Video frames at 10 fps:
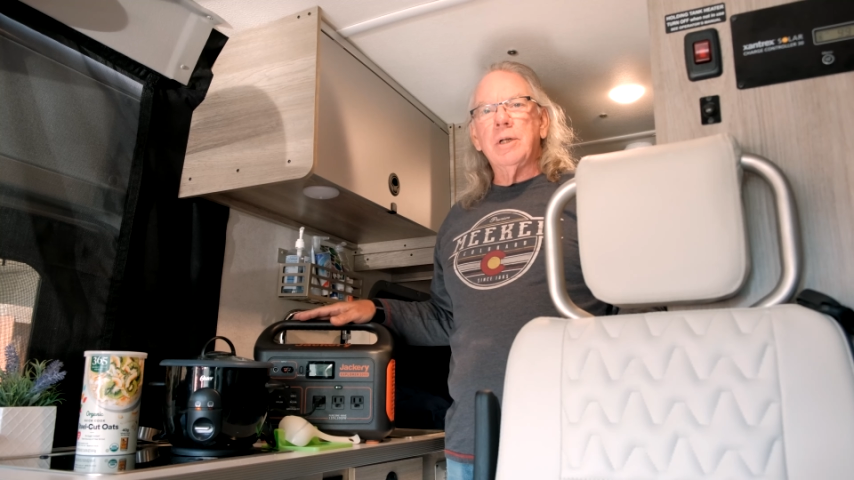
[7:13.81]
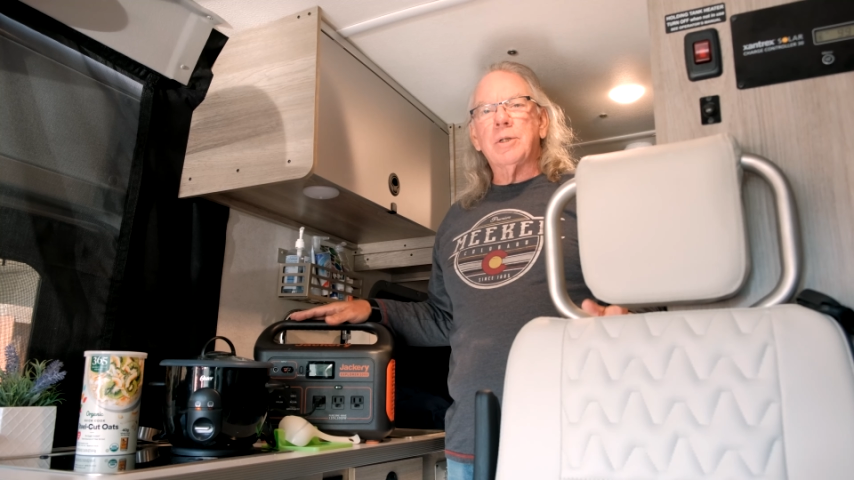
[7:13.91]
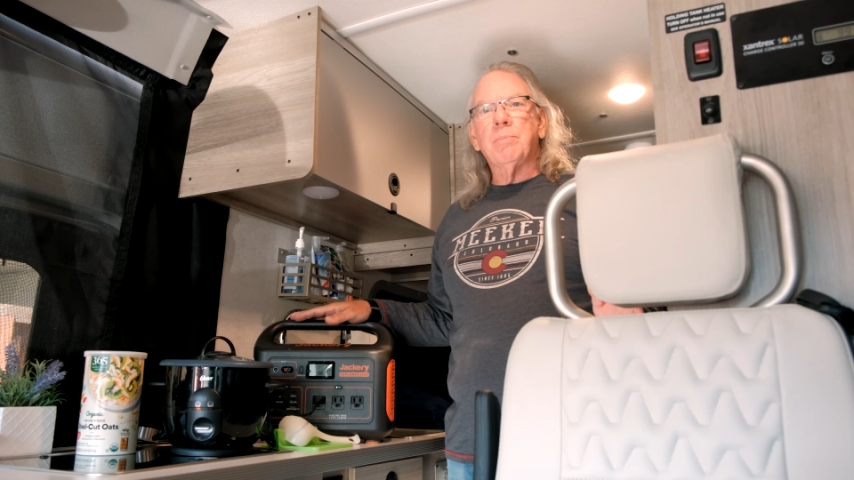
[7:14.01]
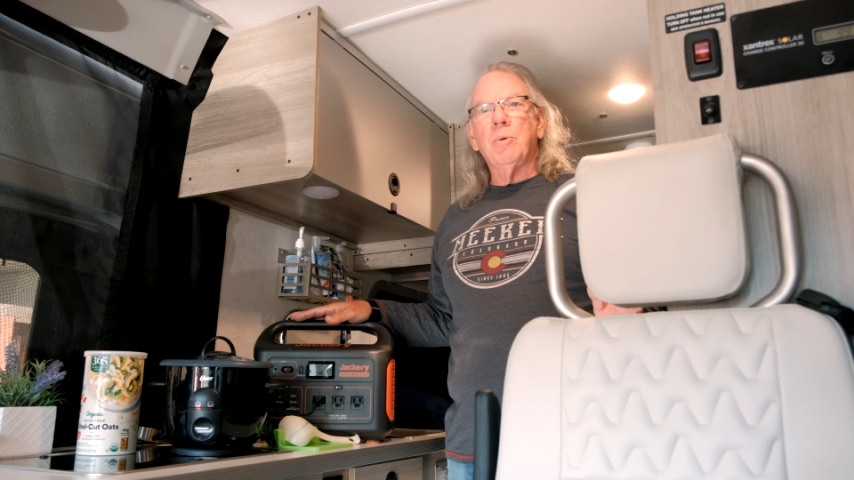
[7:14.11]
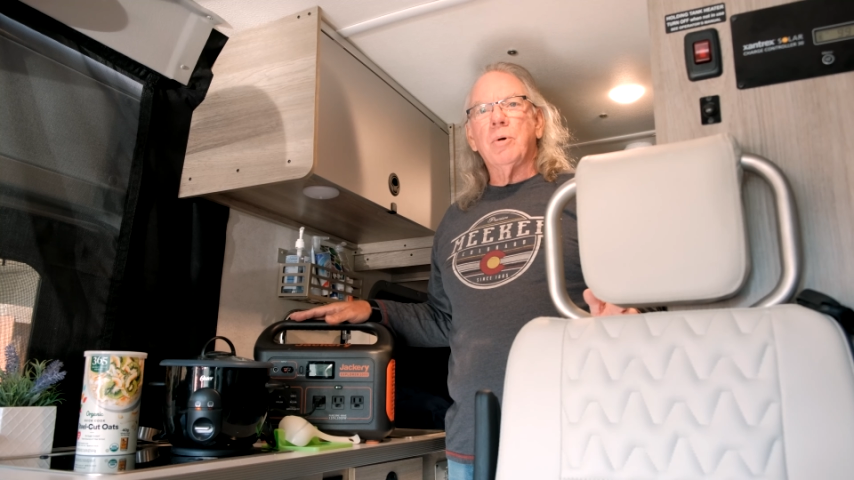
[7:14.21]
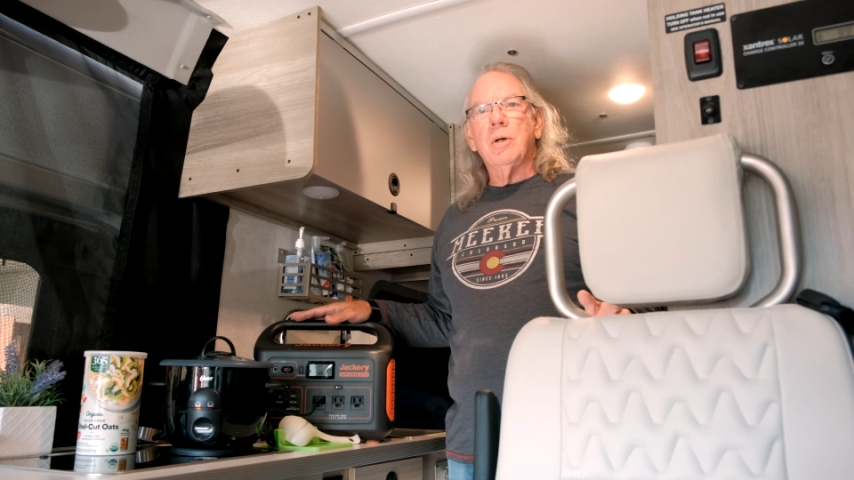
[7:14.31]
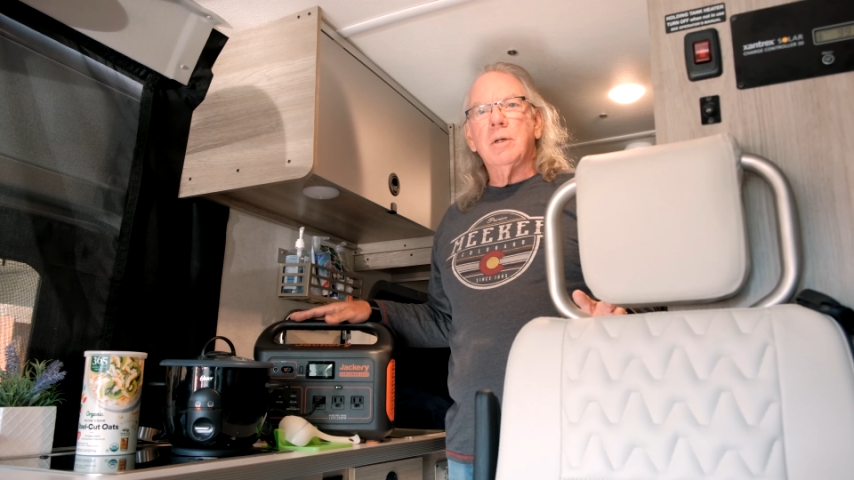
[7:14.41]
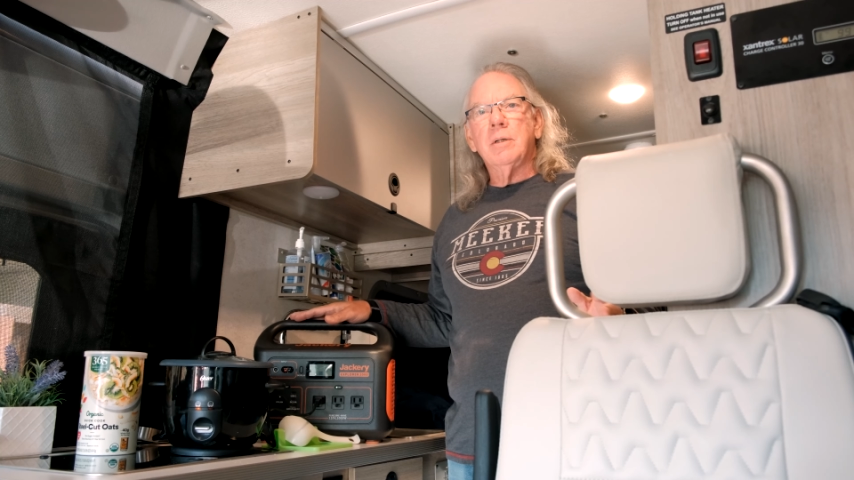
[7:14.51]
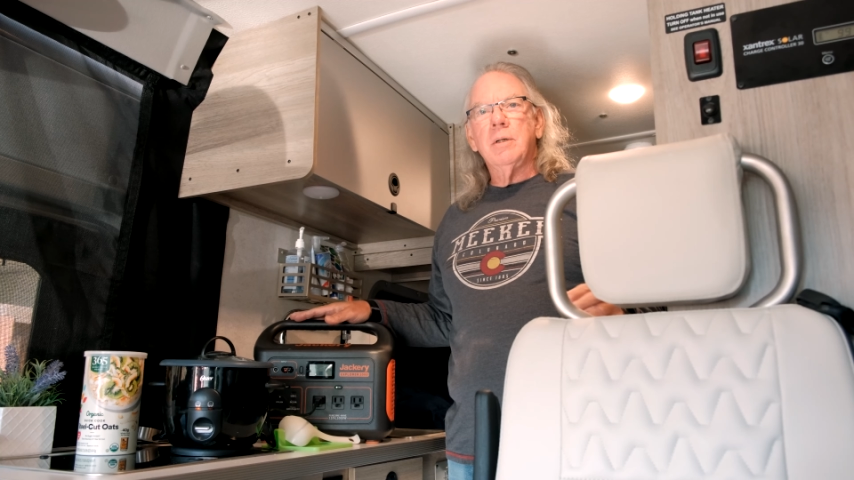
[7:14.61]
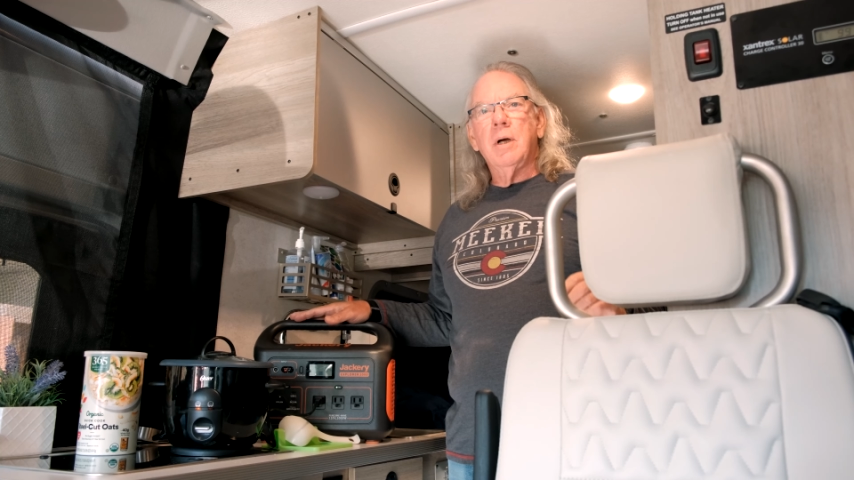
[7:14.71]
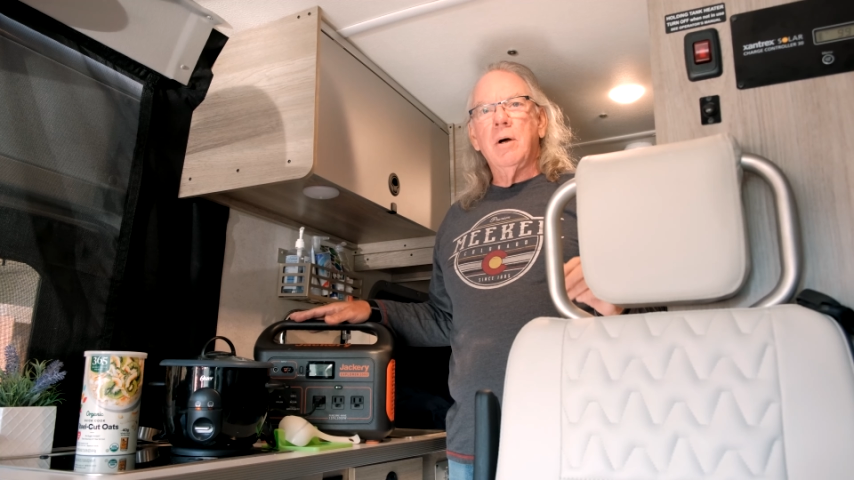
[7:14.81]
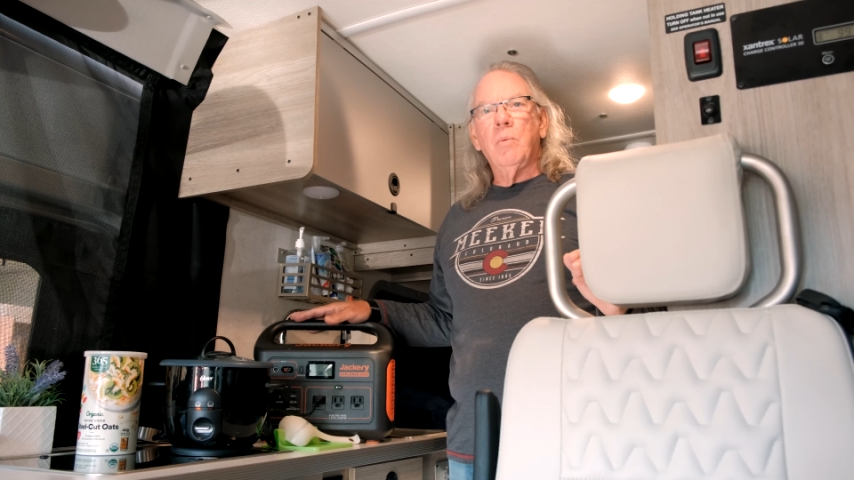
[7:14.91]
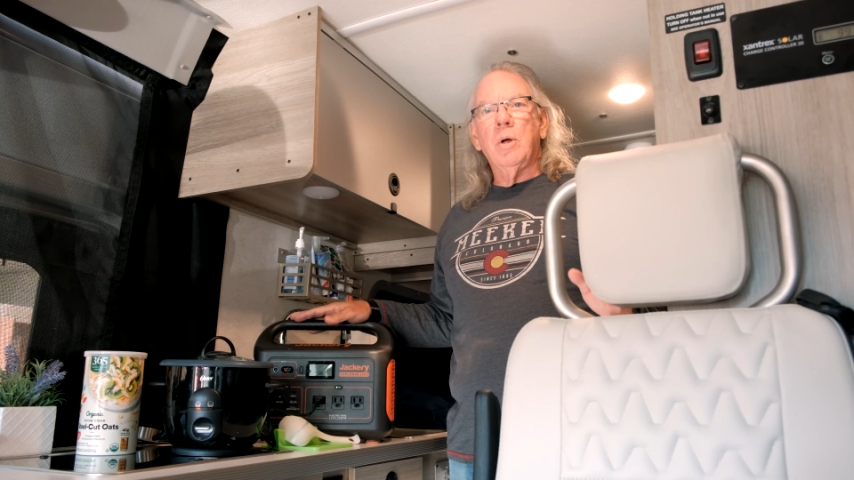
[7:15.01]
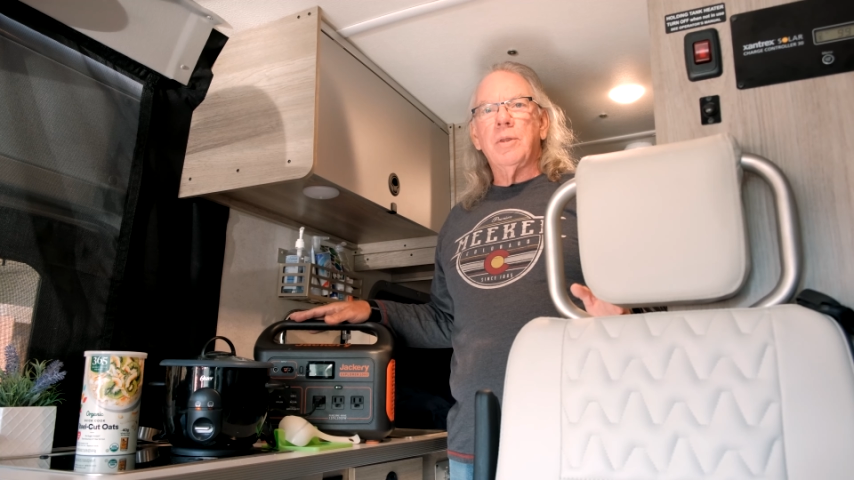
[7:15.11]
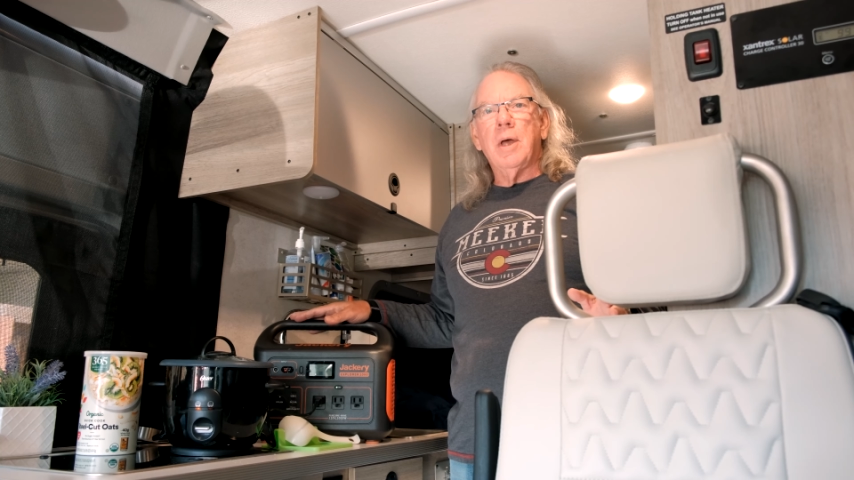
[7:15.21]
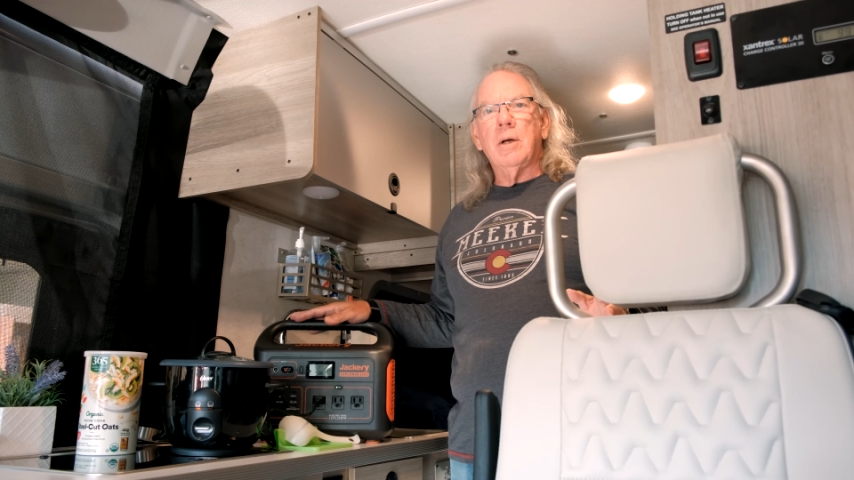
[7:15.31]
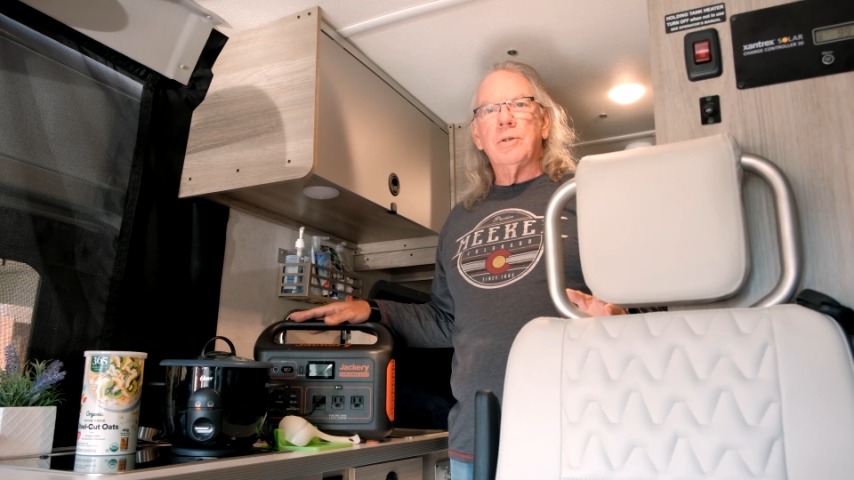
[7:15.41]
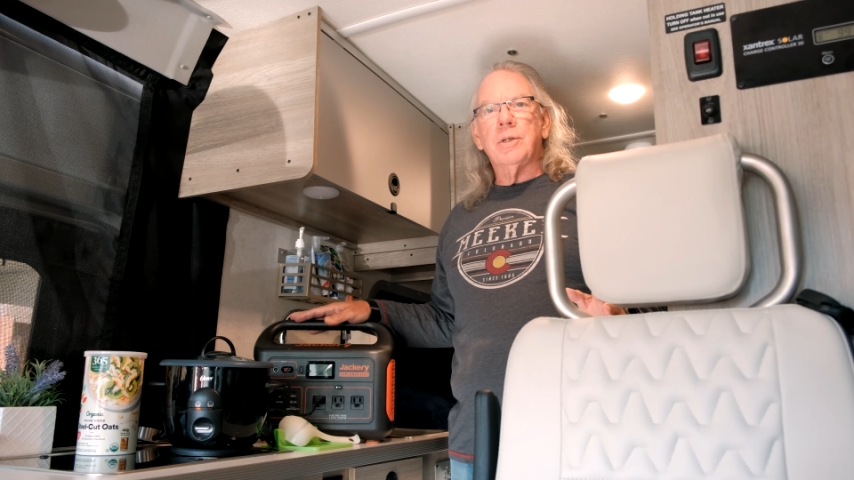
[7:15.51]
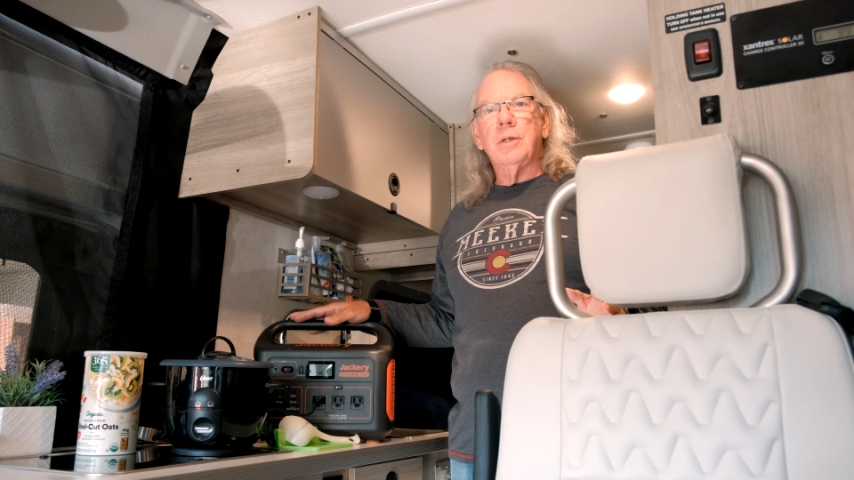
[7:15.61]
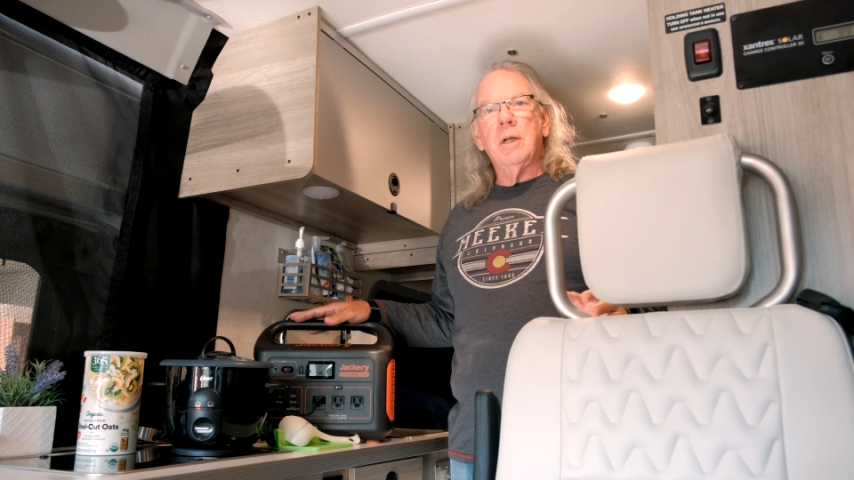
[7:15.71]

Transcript: Explorer 1000,